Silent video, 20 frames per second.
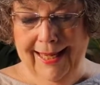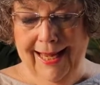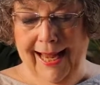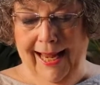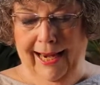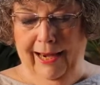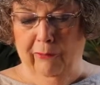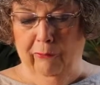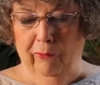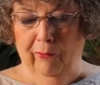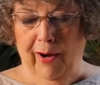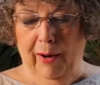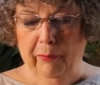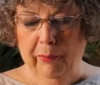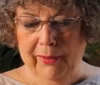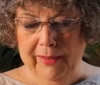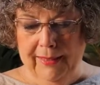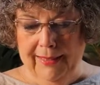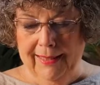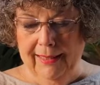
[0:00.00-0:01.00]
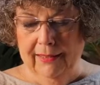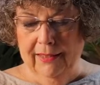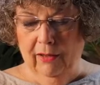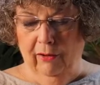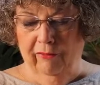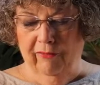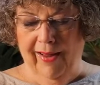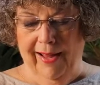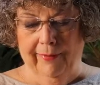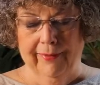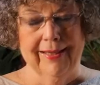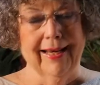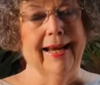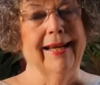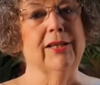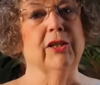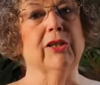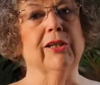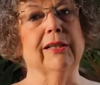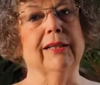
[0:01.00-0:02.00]
It represents our
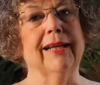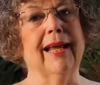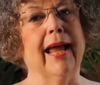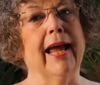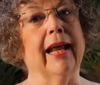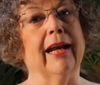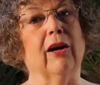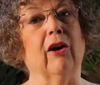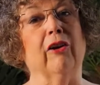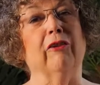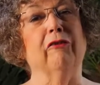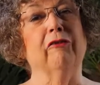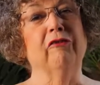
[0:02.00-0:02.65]
foundation and our